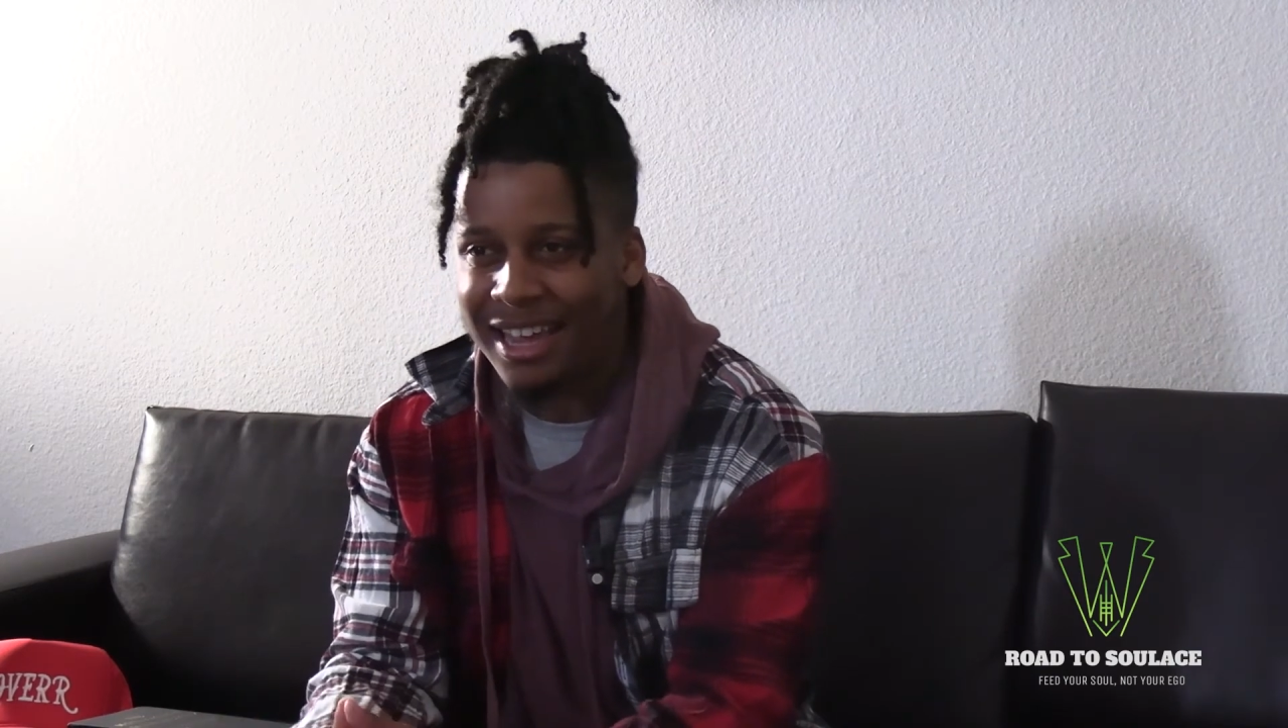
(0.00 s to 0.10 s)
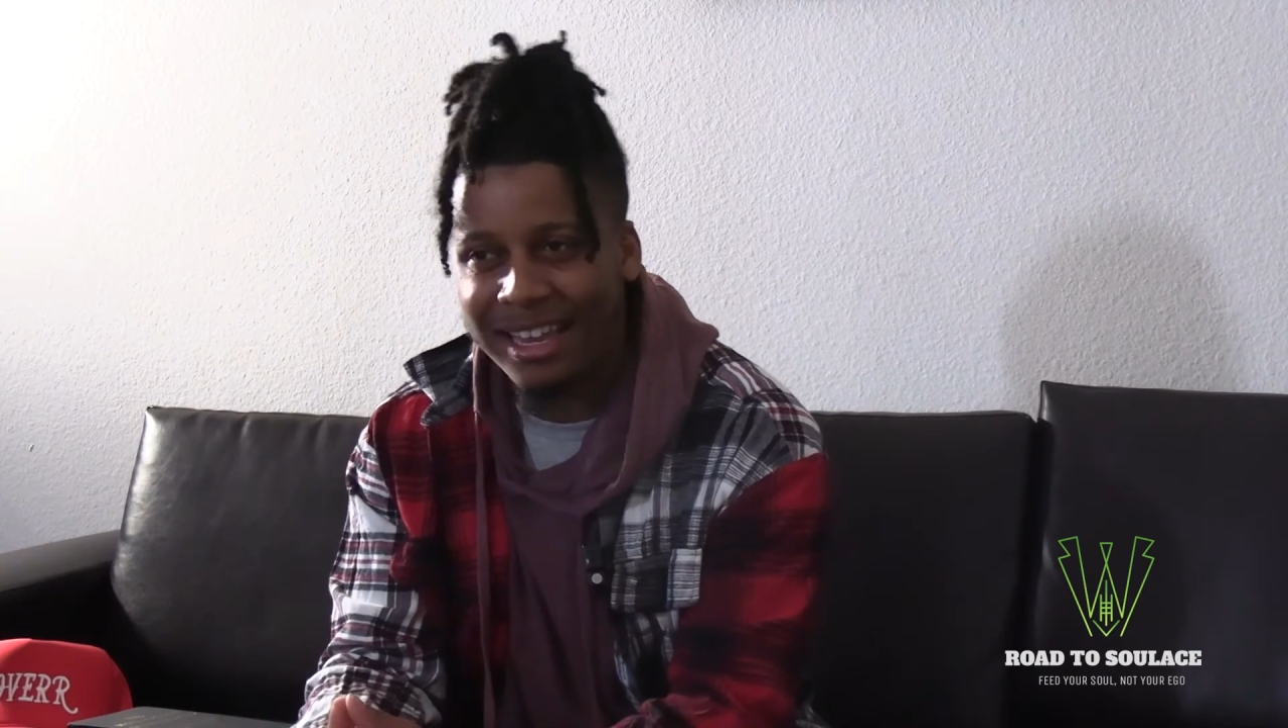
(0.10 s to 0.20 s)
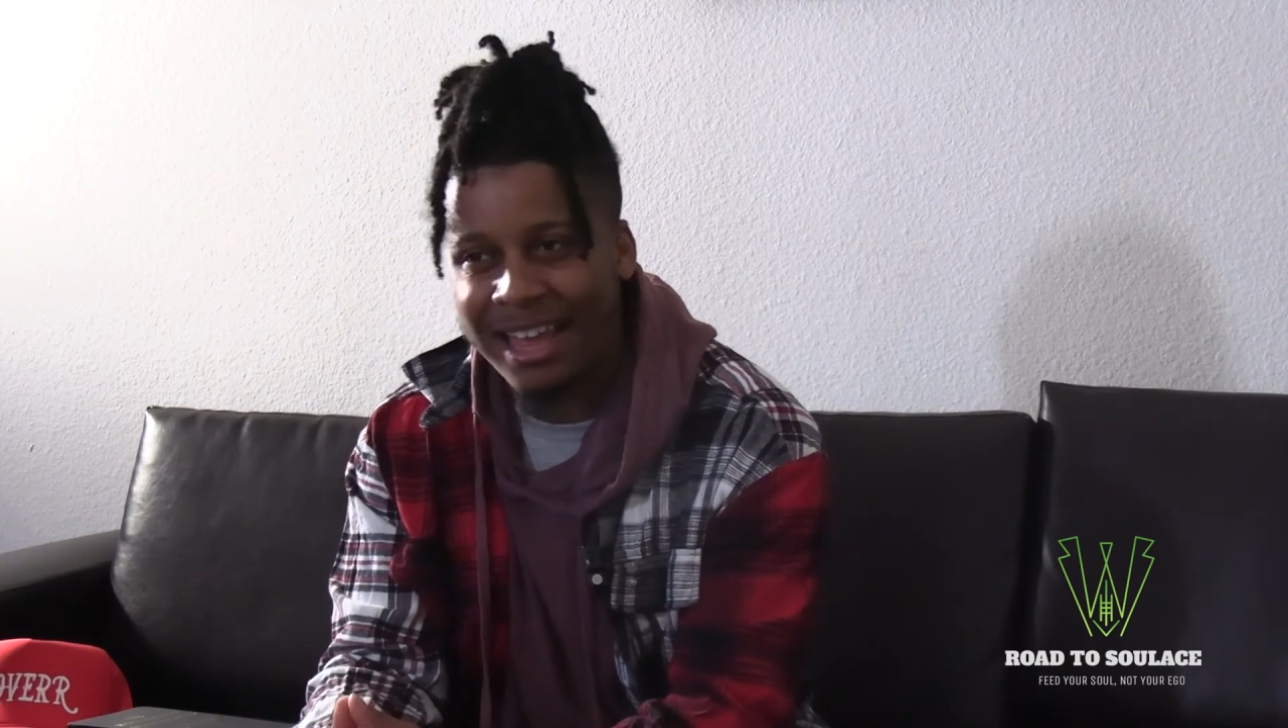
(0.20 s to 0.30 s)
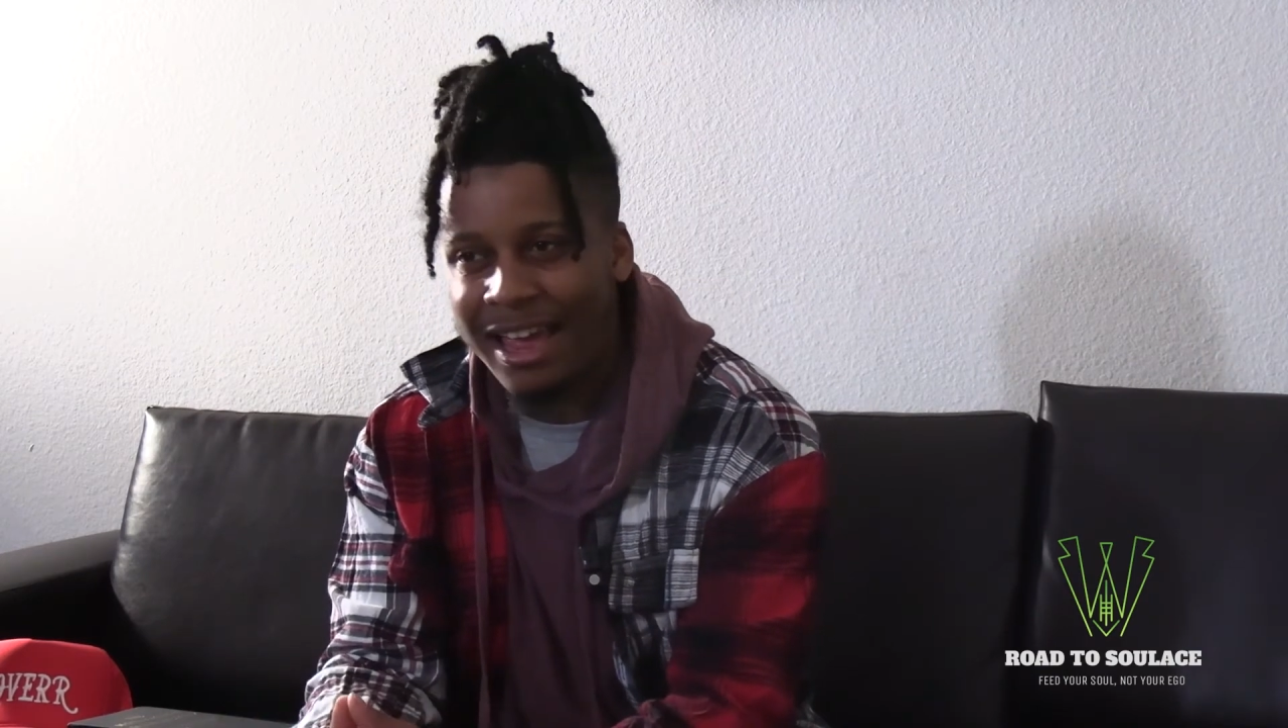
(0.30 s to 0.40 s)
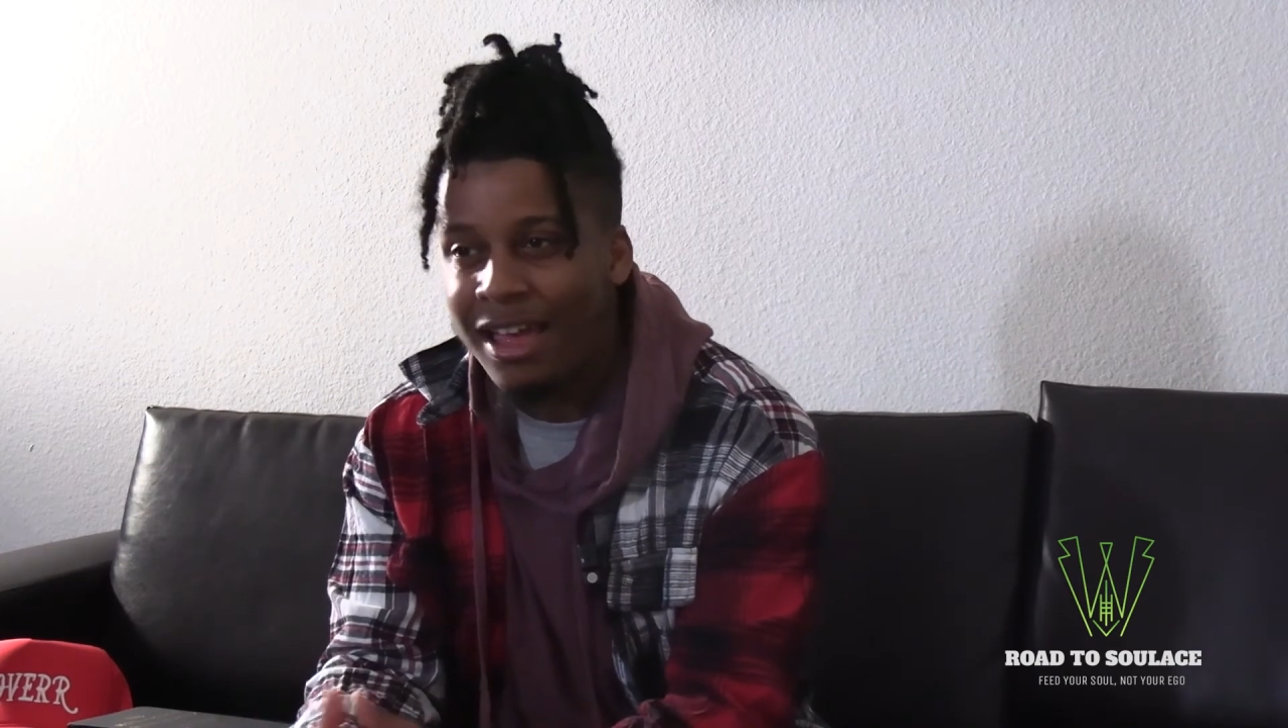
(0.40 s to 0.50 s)

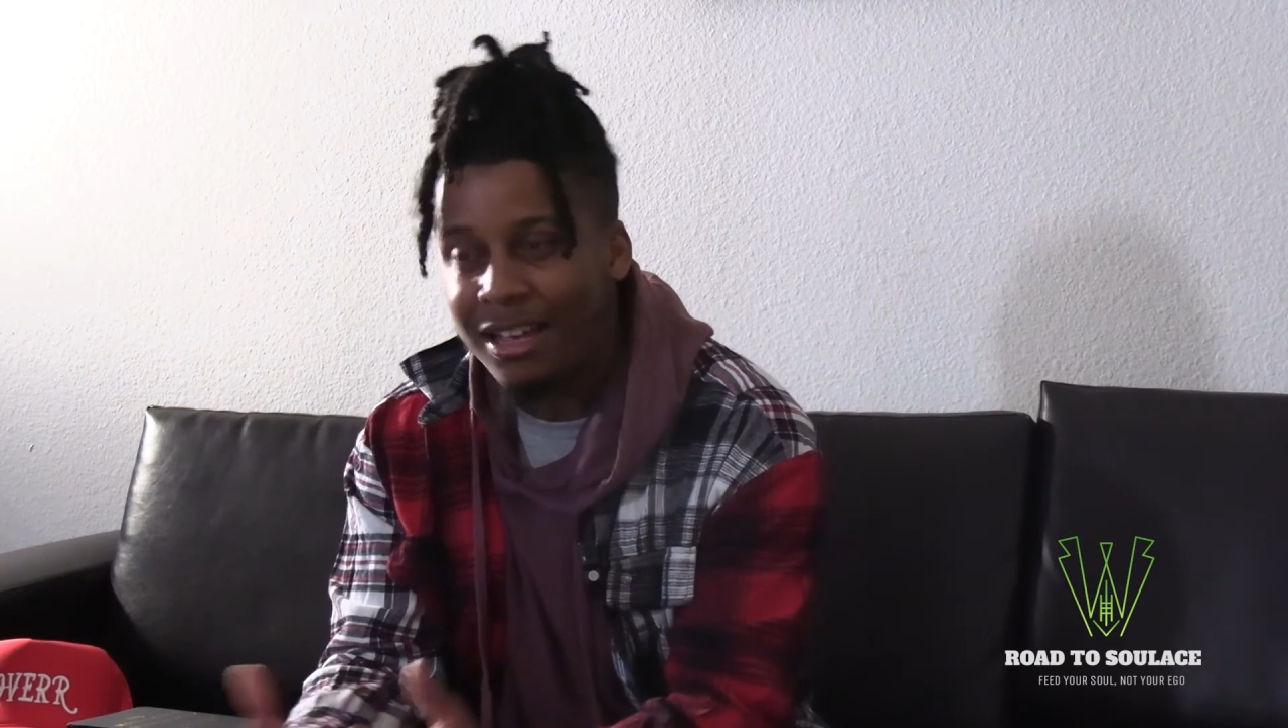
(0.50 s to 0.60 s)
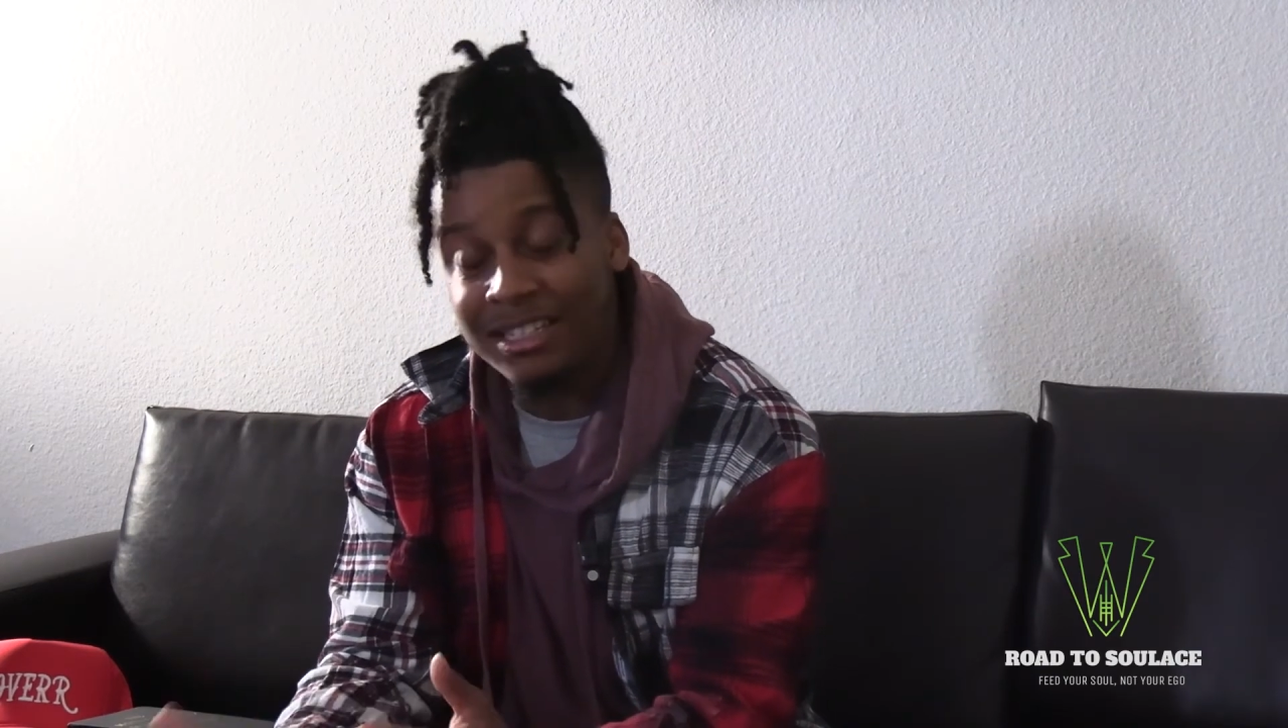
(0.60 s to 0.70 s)
that, like,